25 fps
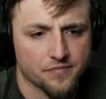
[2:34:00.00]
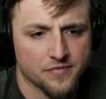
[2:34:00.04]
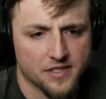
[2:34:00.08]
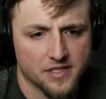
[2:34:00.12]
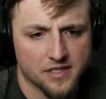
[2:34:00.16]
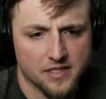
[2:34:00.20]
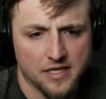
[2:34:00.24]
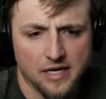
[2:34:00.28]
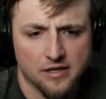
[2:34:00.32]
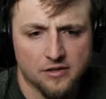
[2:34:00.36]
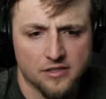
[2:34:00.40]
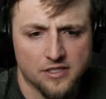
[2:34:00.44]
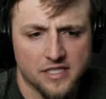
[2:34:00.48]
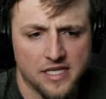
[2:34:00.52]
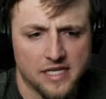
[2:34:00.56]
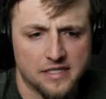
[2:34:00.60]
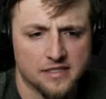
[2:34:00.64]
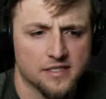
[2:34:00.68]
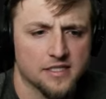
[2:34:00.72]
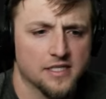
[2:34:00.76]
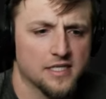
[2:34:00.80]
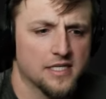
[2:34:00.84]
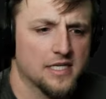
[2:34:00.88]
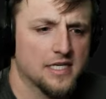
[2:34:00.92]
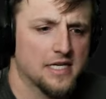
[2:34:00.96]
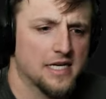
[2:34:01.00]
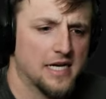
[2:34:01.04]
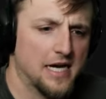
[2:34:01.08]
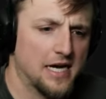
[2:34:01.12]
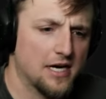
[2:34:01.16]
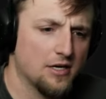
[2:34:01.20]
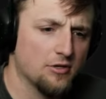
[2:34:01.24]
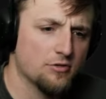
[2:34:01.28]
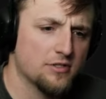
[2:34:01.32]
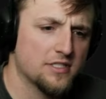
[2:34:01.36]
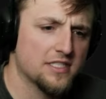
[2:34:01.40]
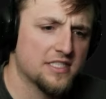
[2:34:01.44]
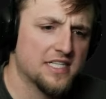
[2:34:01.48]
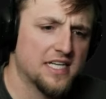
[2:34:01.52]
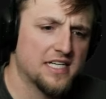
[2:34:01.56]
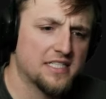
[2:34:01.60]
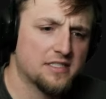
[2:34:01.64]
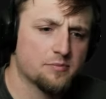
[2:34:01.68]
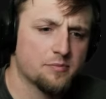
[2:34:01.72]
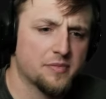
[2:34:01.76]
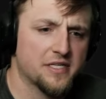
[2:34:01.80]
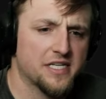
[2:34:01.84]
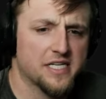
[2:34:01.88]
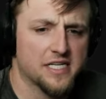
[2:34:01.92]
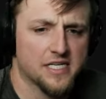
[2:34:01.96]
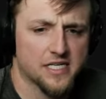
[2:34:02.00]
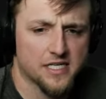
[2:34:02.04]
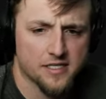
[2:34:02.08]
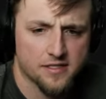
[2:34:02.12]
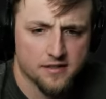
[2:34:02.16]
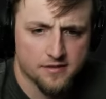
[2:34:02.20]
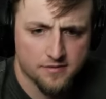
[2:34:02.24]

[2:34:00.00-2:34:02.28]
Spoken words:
How can that be?